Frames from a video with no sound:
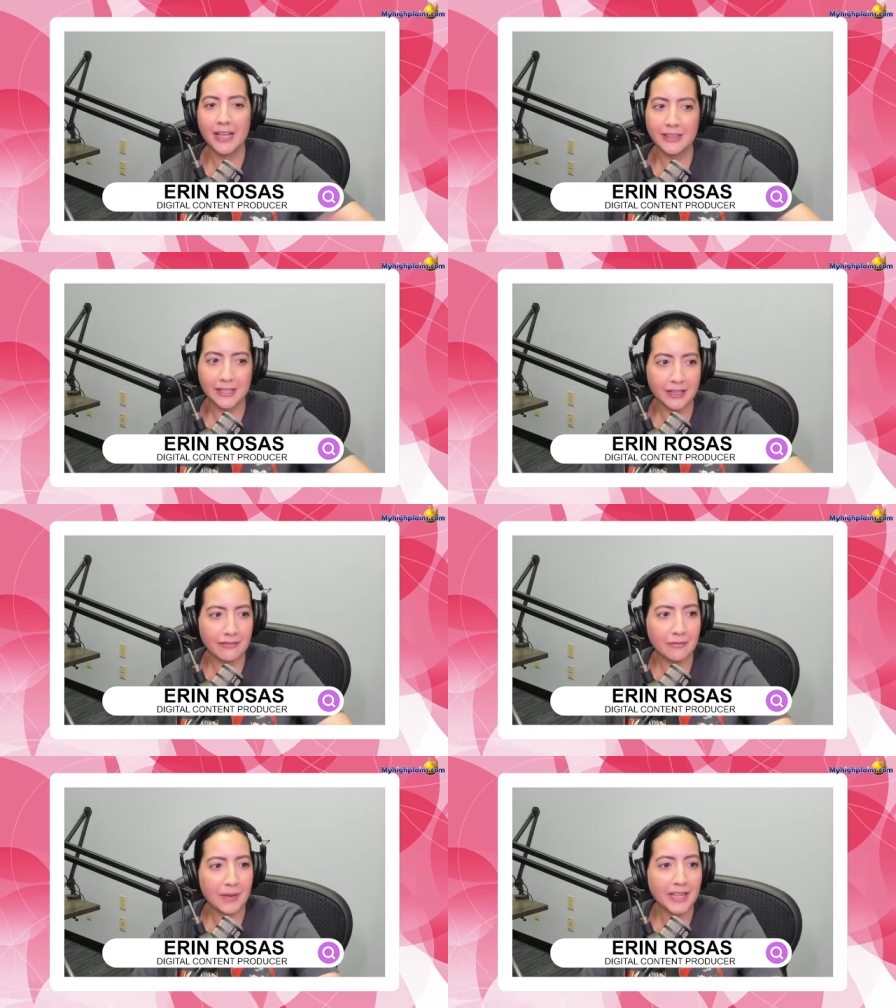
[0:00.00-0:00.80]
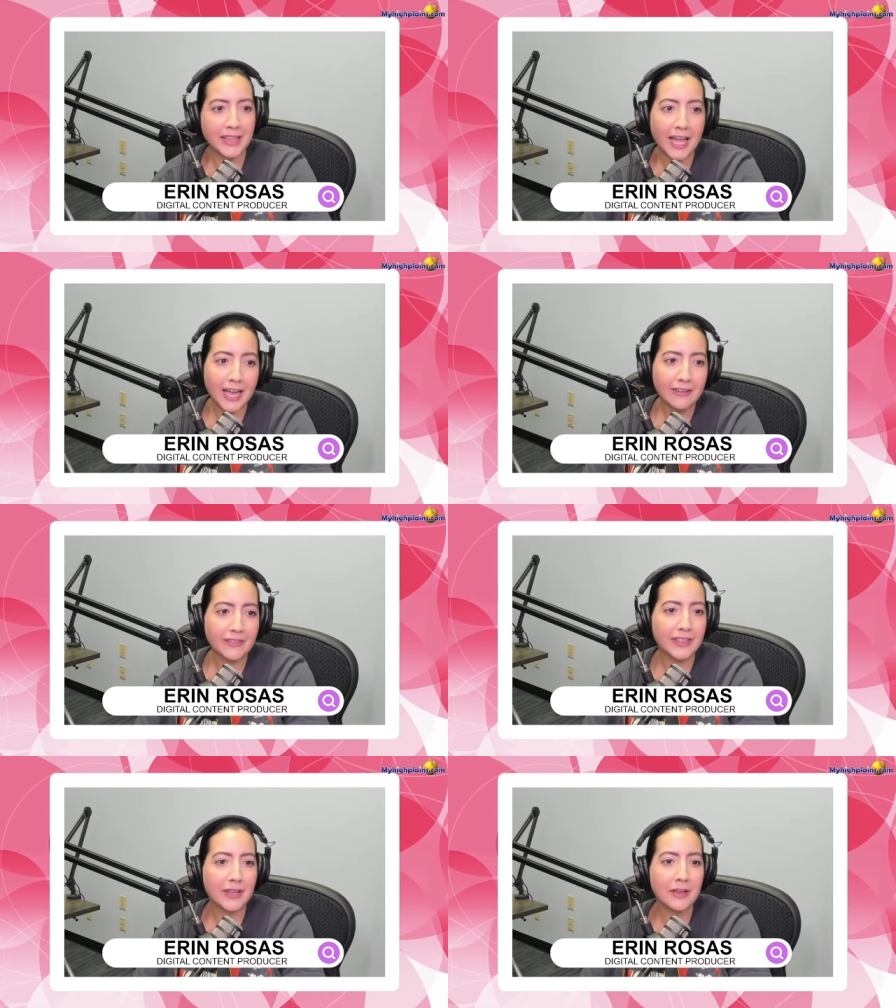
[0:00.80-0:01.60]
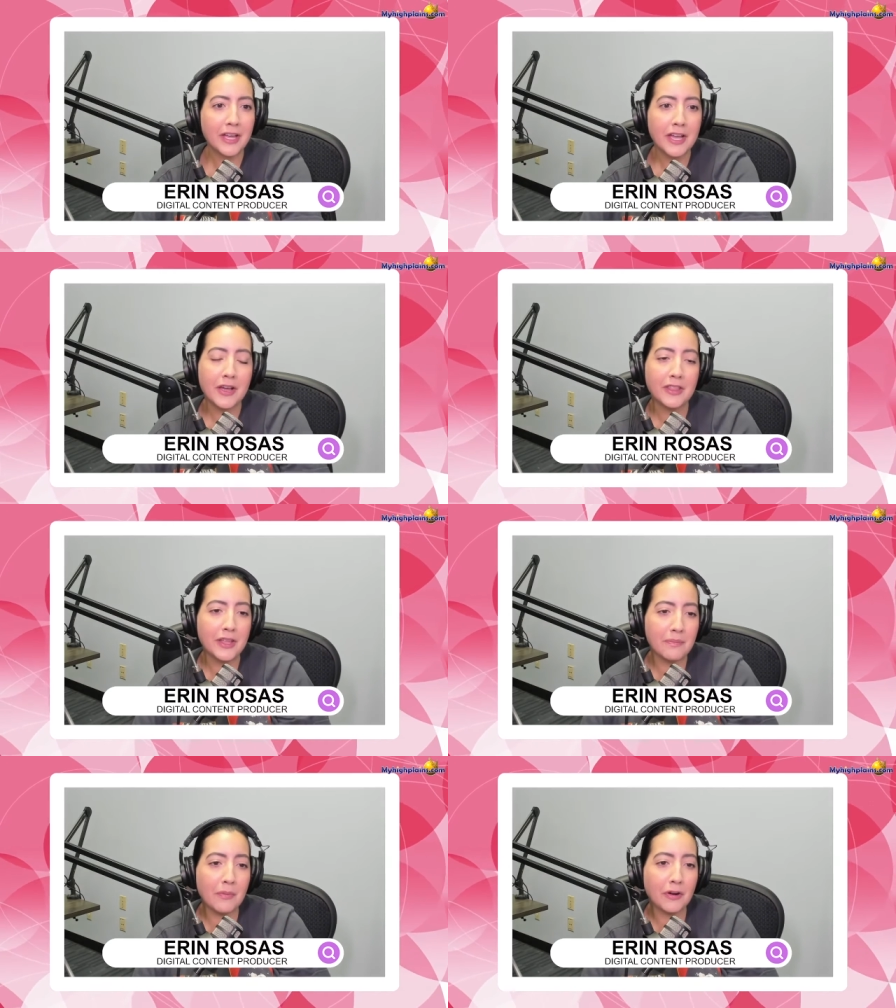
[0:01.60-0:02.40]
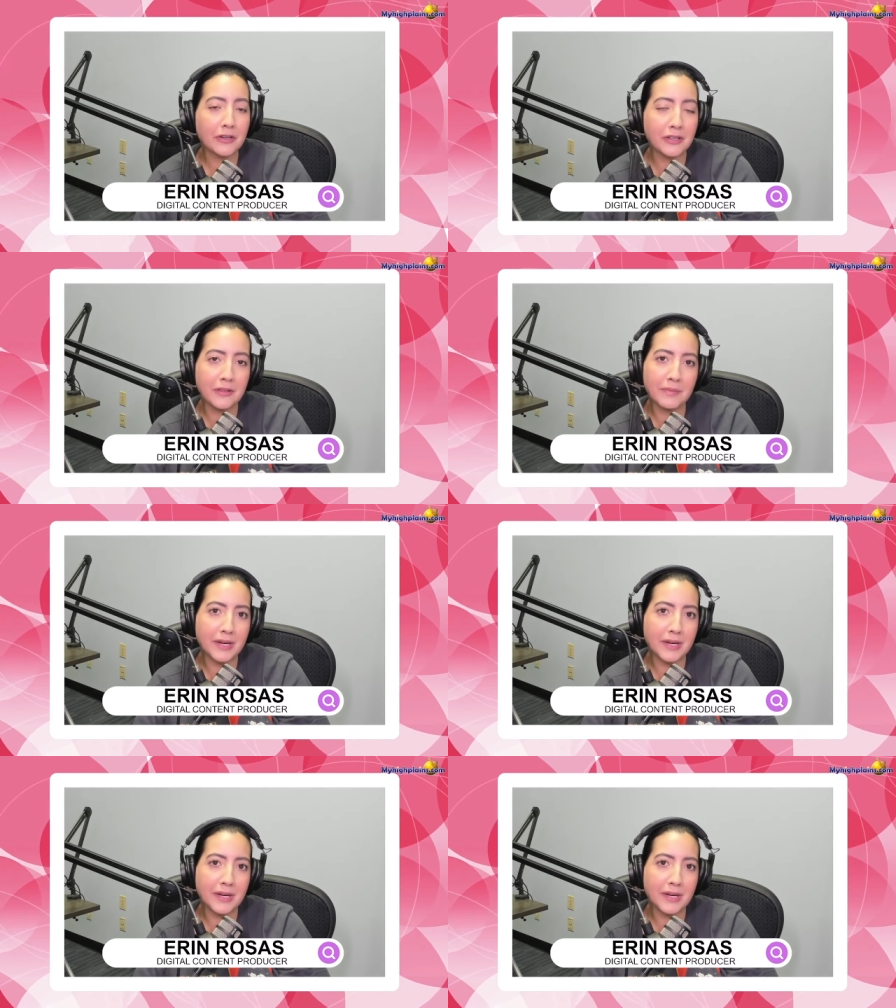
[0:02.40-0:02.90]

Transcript: the love of my life." And they they marked the